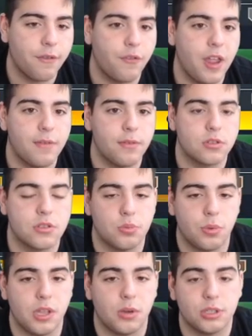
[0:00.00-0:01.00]
favorites this
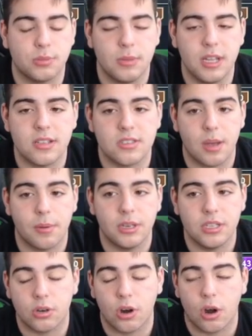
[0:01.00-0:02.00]
week, which means some of
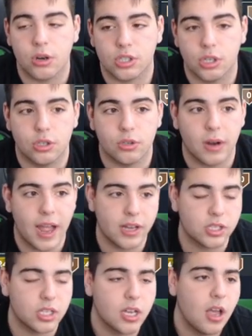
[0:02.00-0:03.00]
these cards could
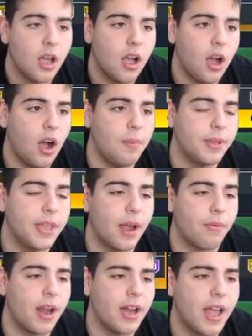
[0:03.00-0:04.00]
crash. Um, but yeah,
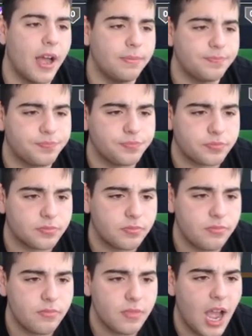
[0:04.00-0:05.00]
right now,
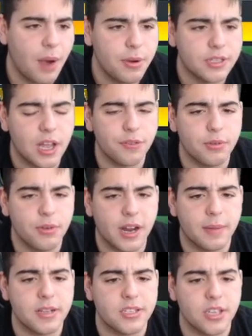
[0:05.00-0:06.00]
I would definitely
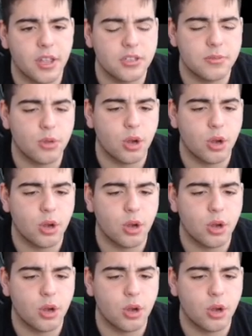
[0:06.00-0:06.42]
recommend selling some